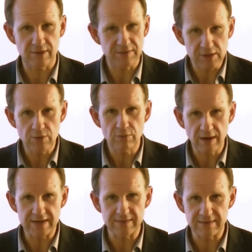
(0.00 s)
So I think you're
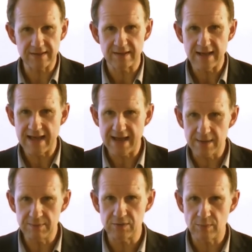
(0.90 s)
right, there's an
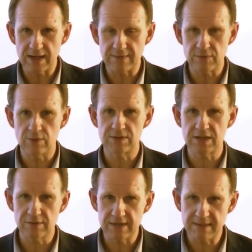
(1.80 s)
element where if you're
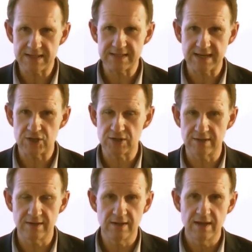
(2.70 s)
totally meditation,